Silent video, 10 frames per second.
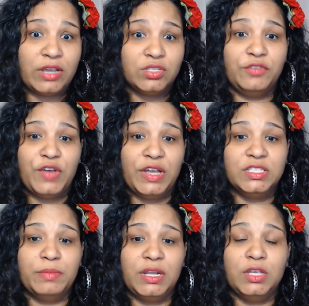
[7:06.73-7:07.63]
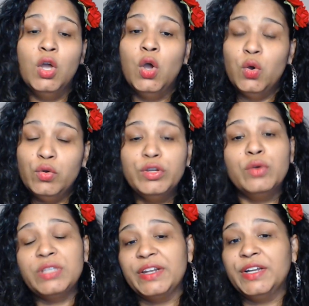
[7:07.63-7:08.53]
actually find somebody who
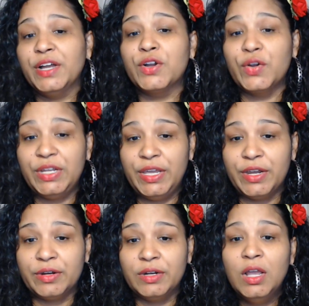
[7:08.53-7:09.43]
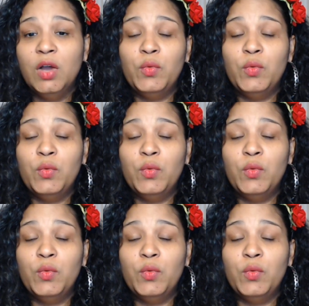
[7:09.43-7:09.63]
knows how to cut curly hair,